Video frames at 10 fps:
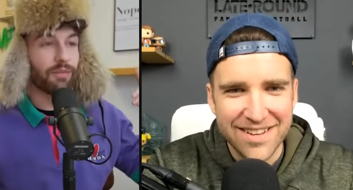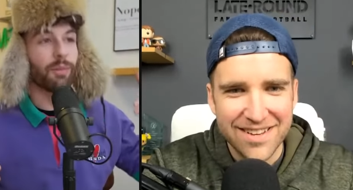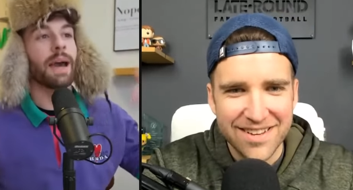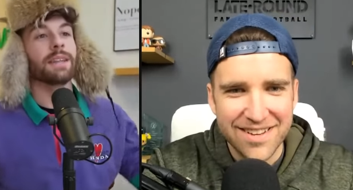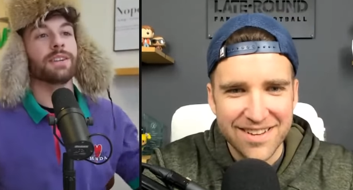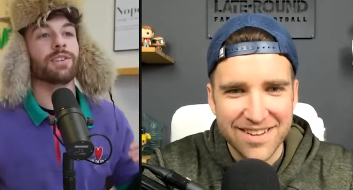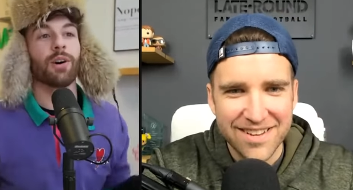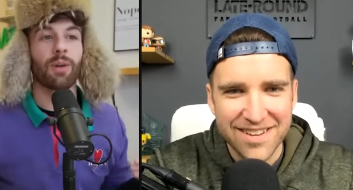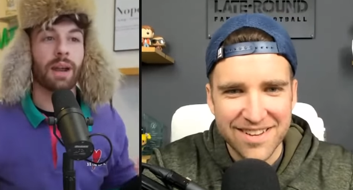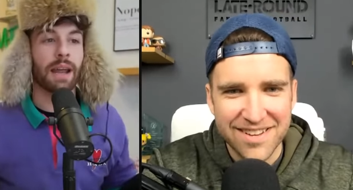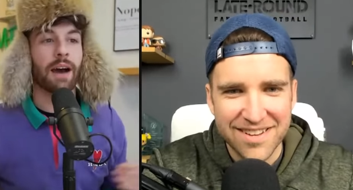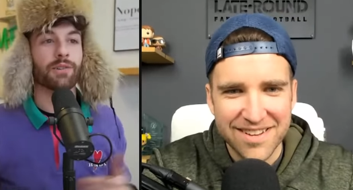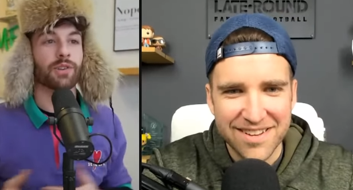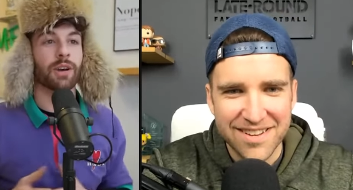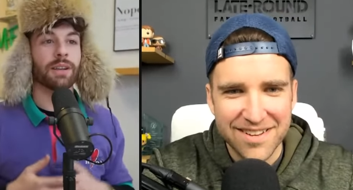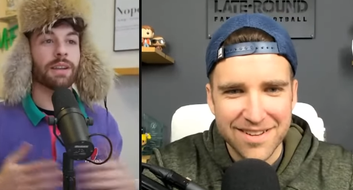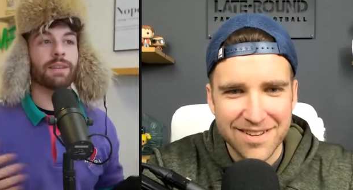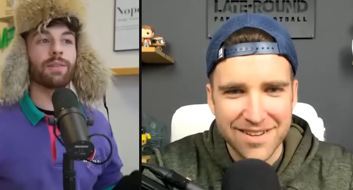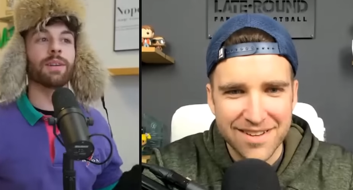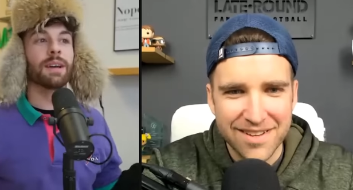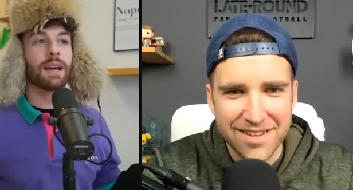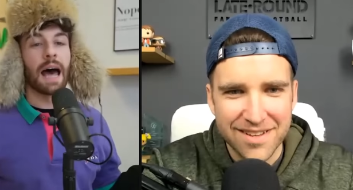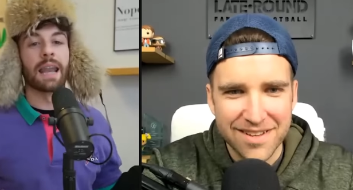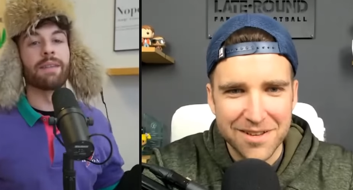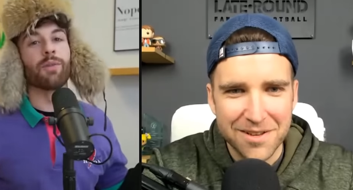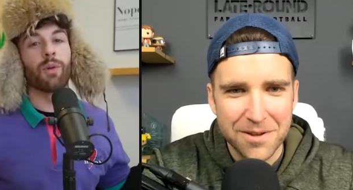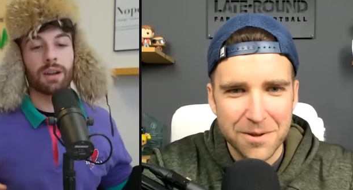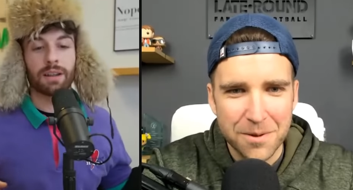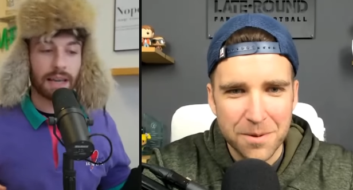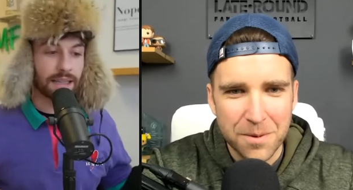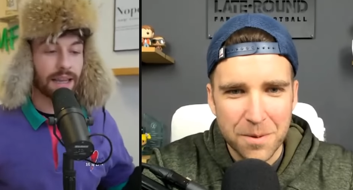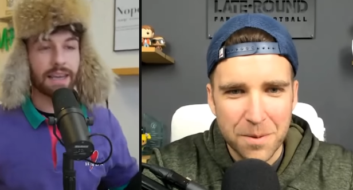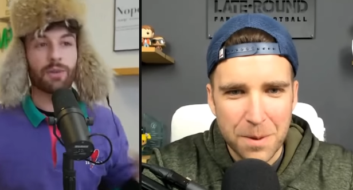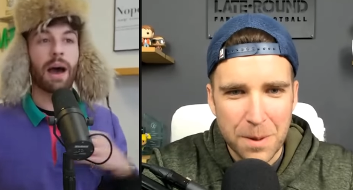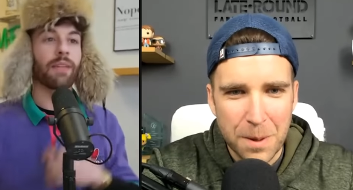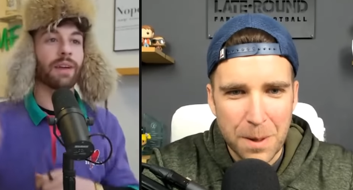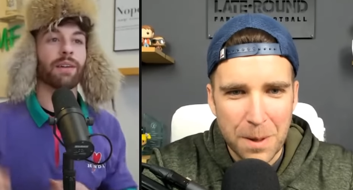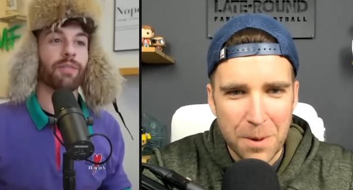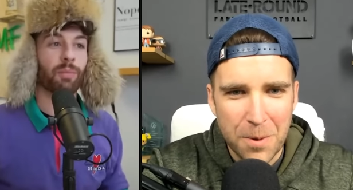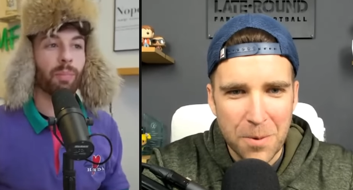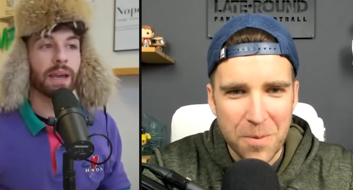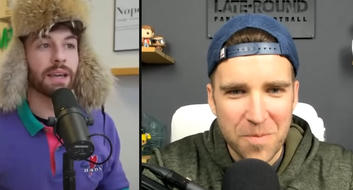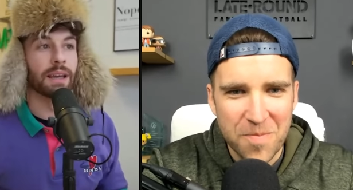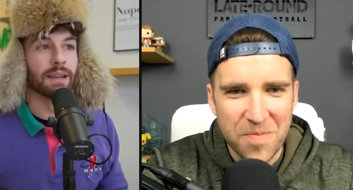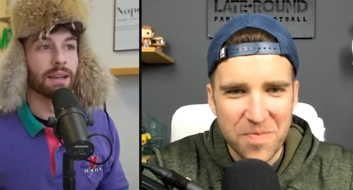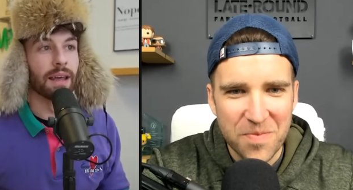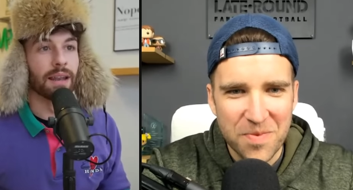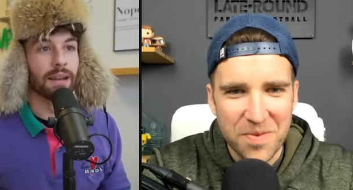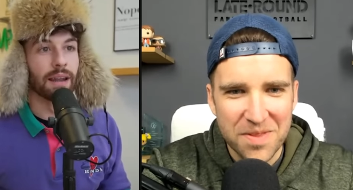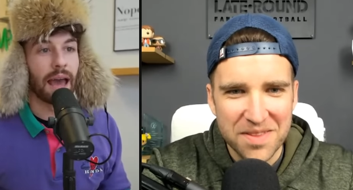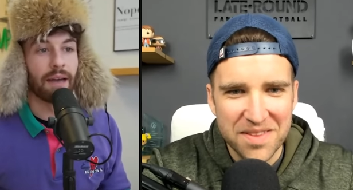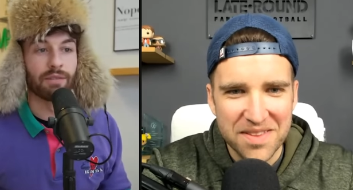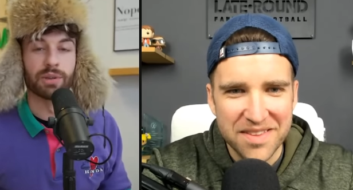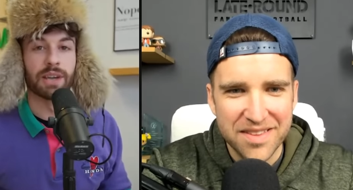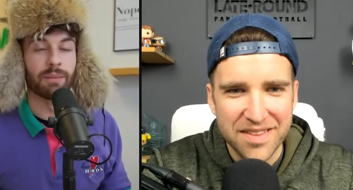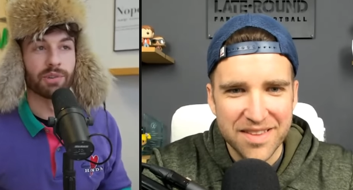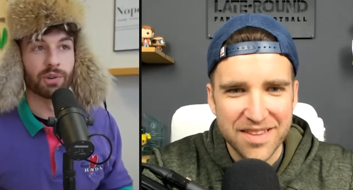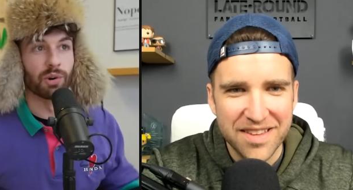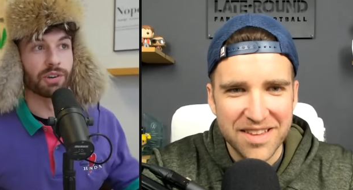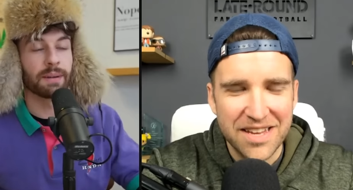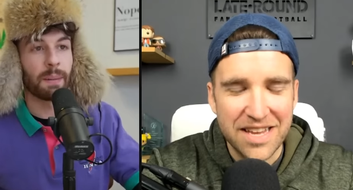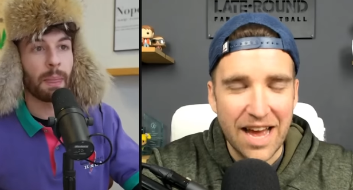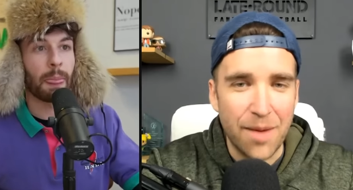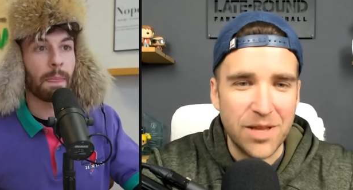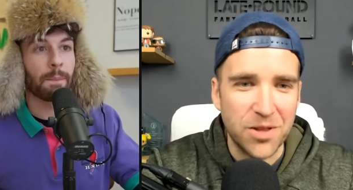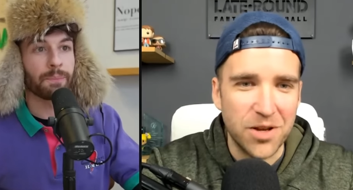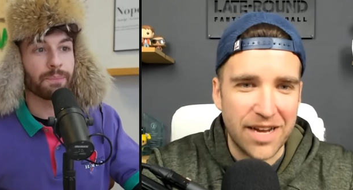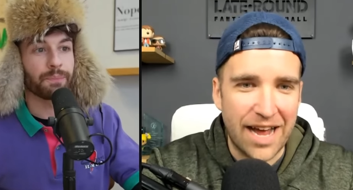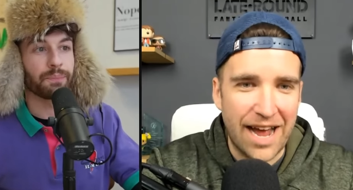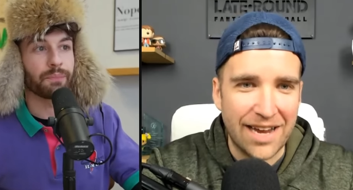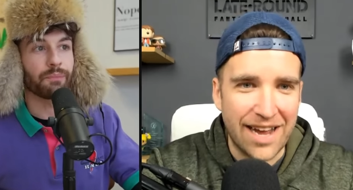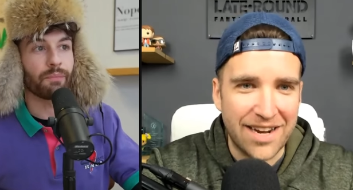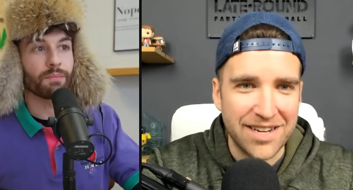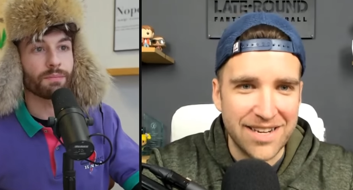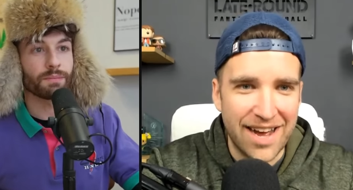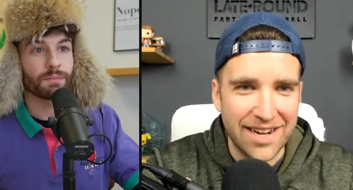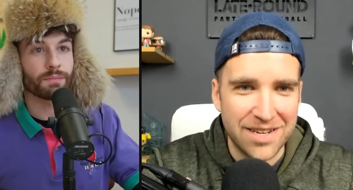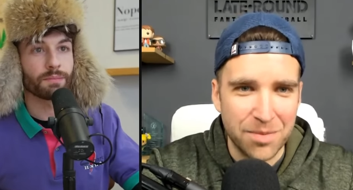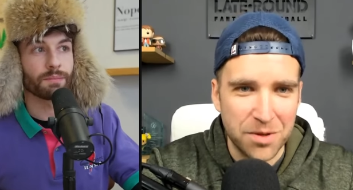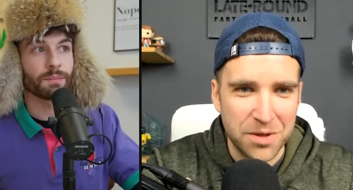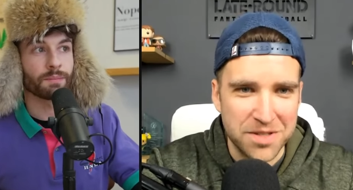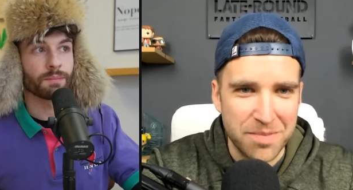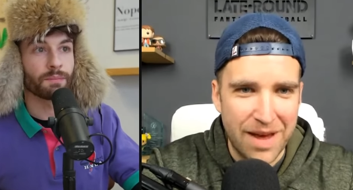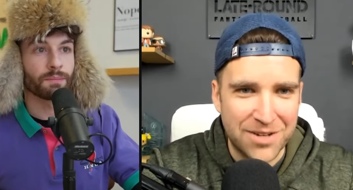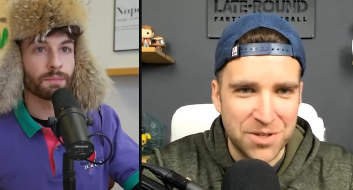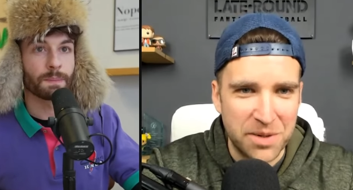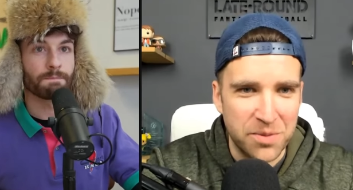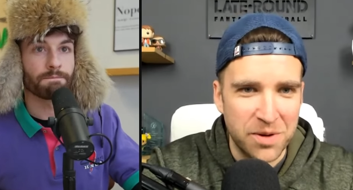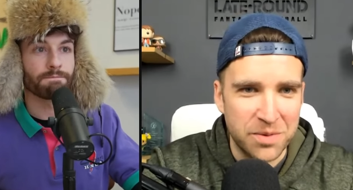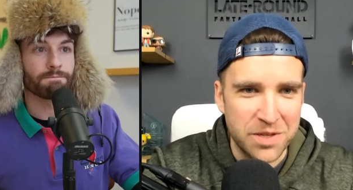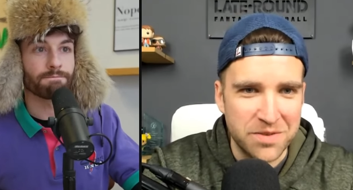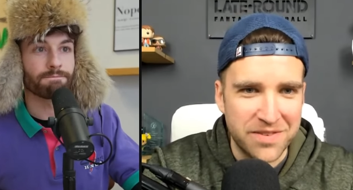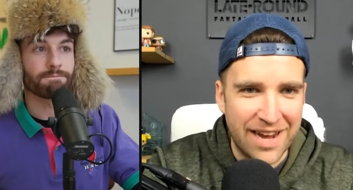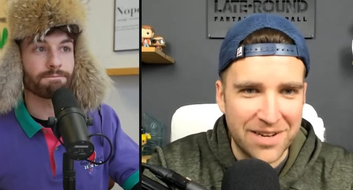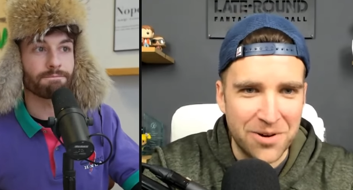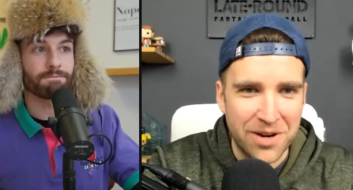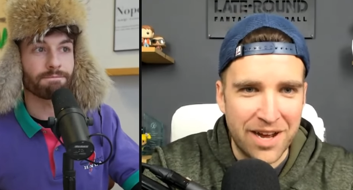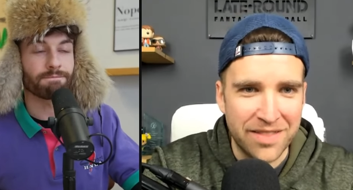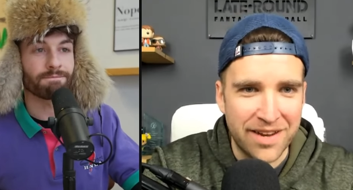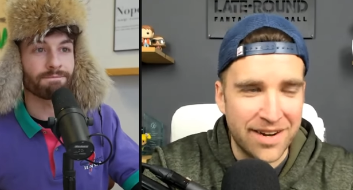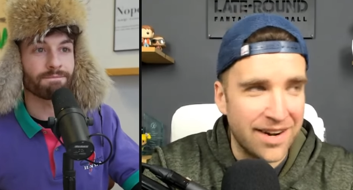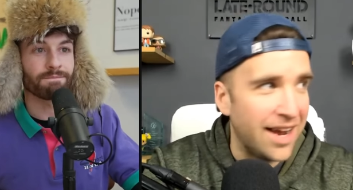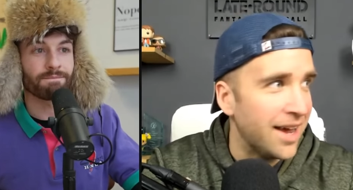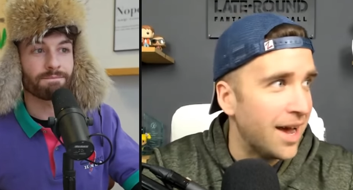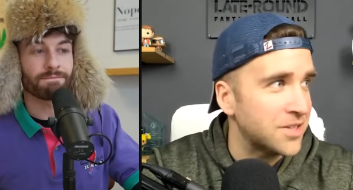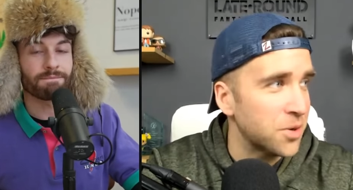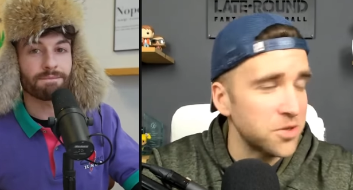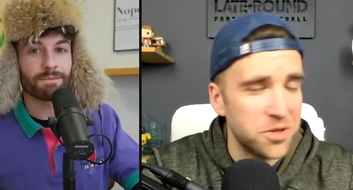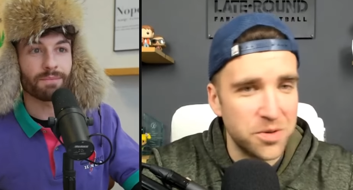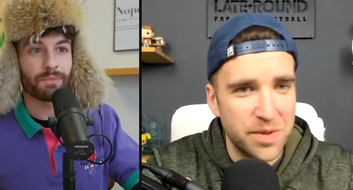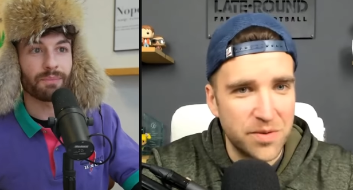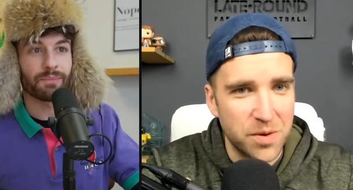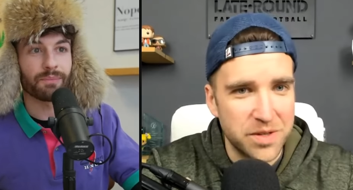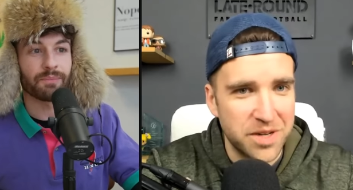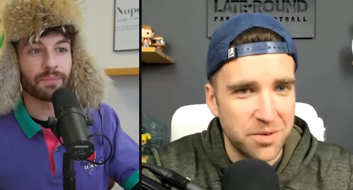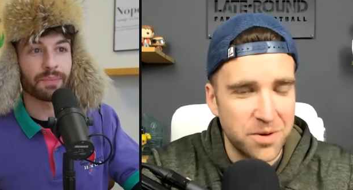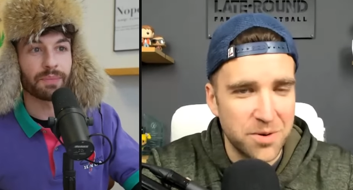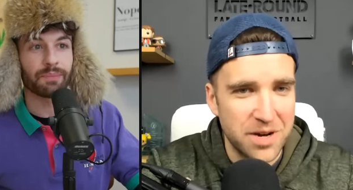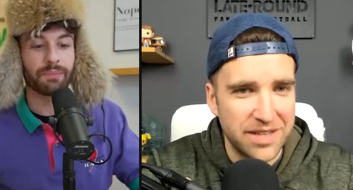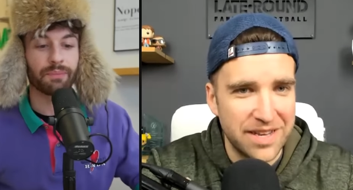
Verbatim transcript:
Speaker 1: head to toe right now. So I didn't even I didn't even want to like lay you out there for bait and and have you attempt your worst.
Speaker 2: Yeah, I mean, look, I I could not come close to matching what what you've got going on there. I, I told you before we started recording,